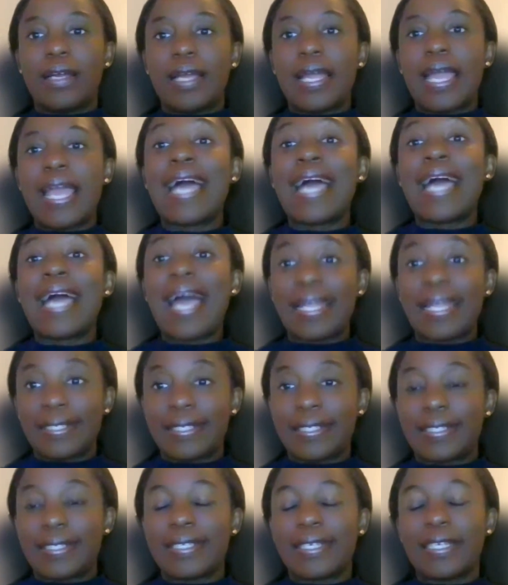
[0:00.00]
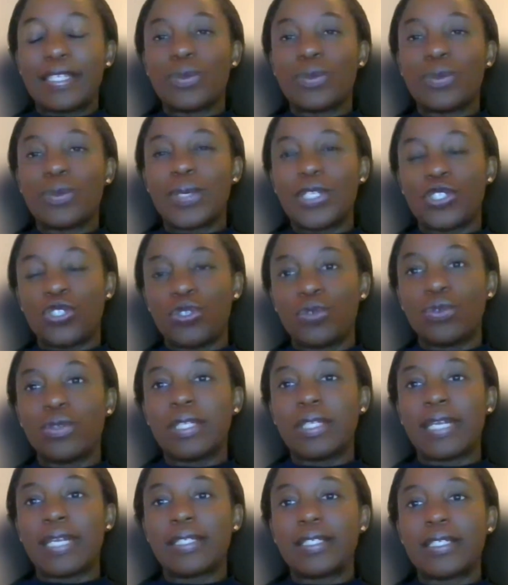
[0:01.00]
enhanced to ensure
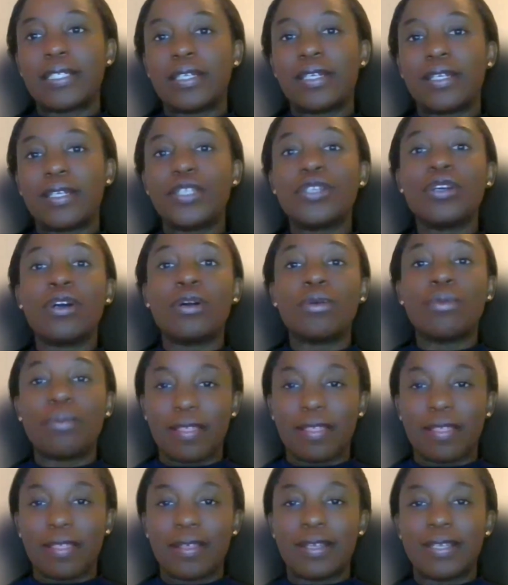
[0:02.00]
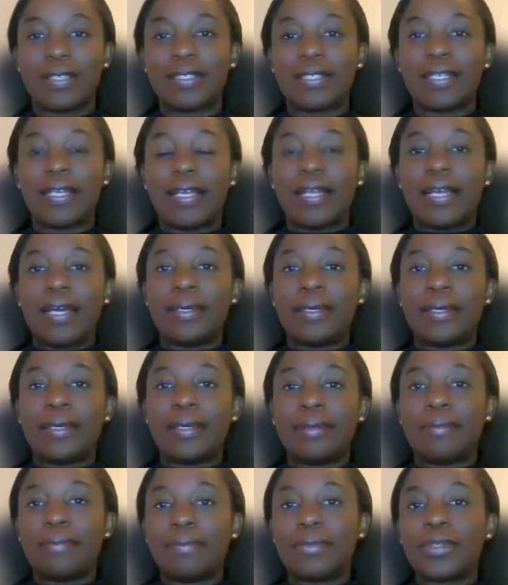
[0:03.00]
that young mothers
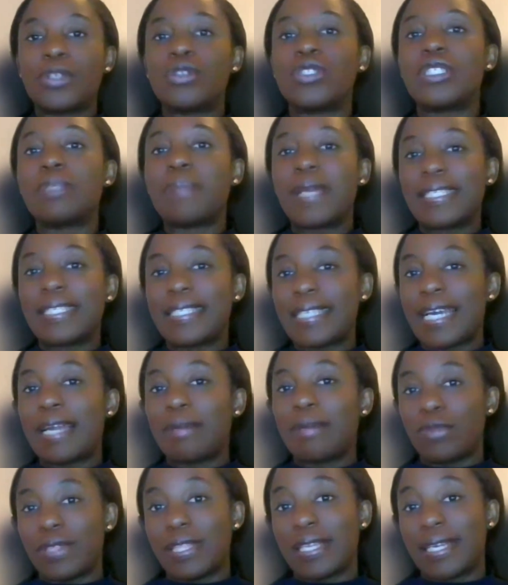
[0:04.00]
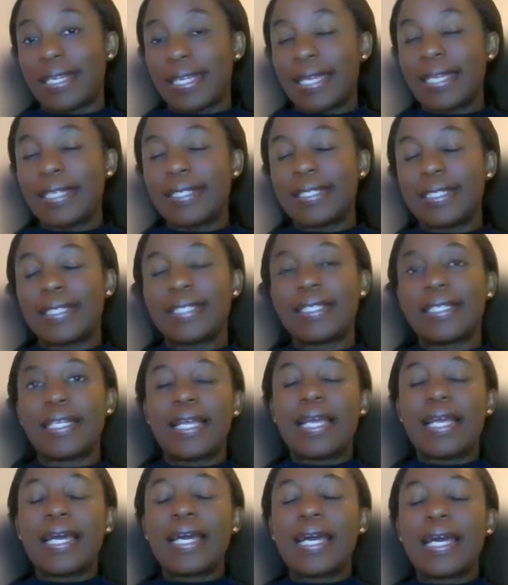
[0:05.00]
could spend time with their kids.
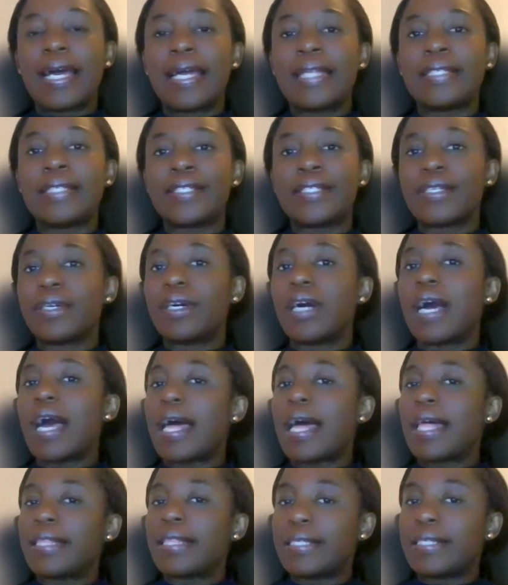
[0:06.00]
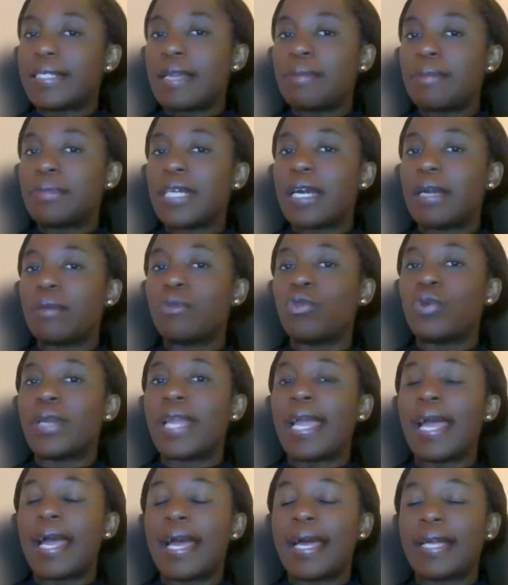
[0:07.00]
And at the same time, we
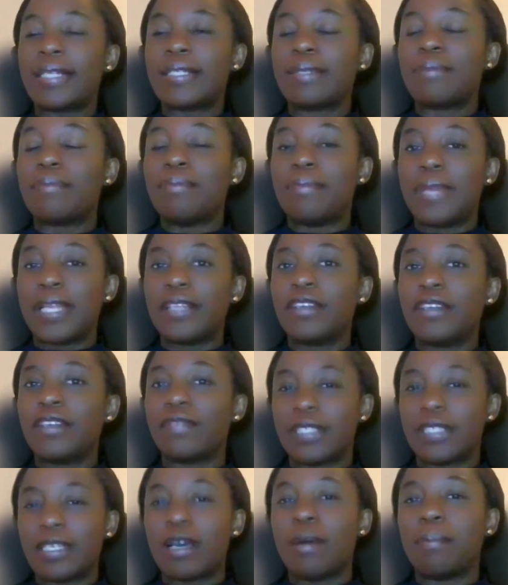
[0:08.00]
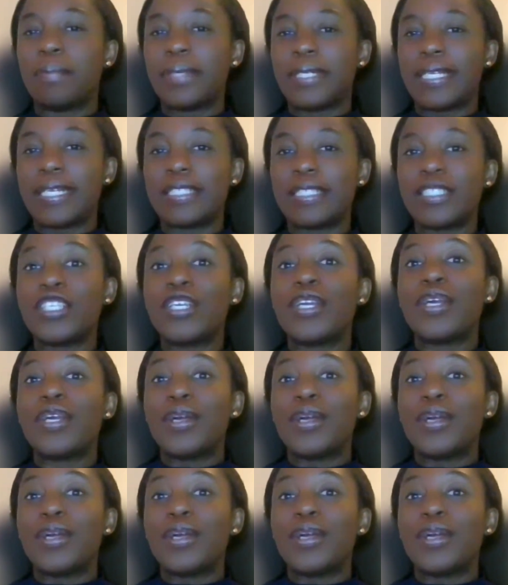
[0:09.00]
had many of these companies